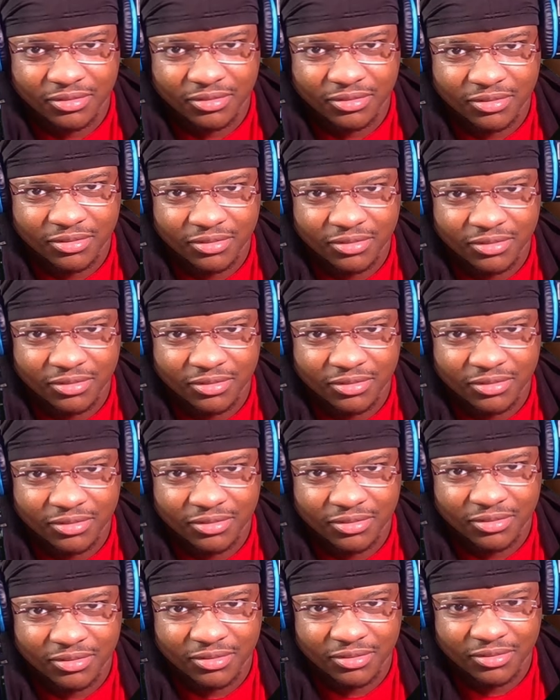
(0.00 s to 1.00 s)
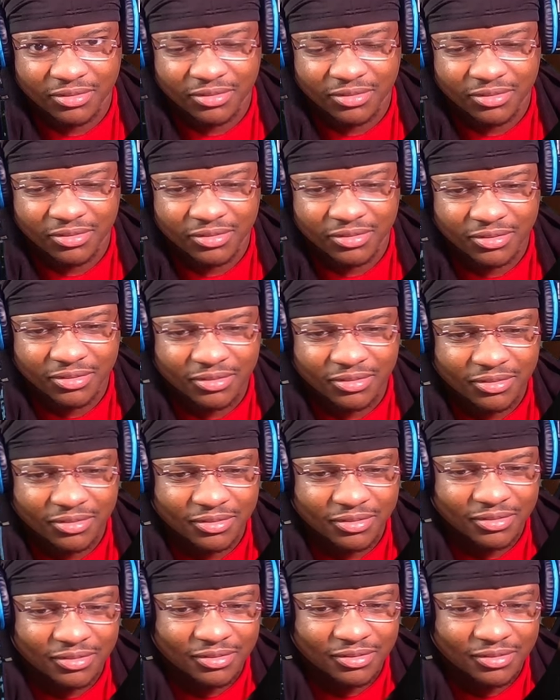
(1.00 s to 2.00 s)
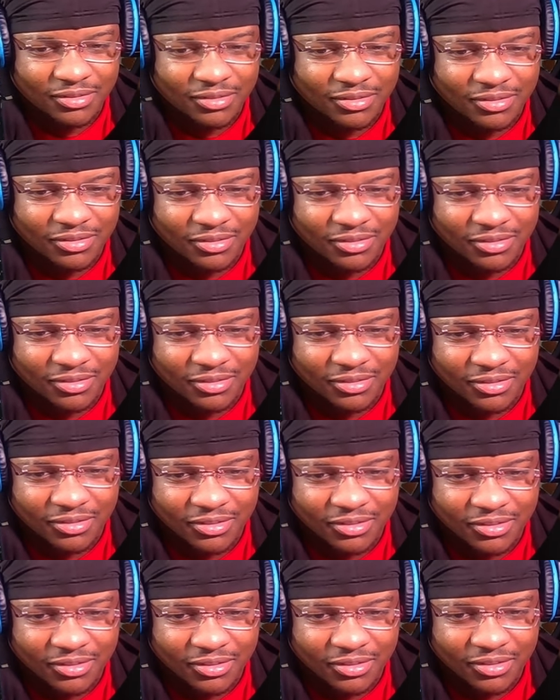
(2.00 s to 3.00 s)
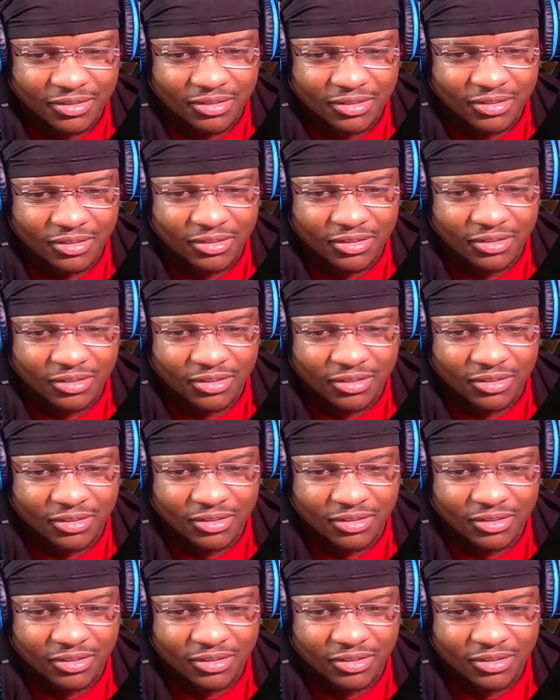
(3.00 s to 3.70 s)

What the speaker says: (not speaking)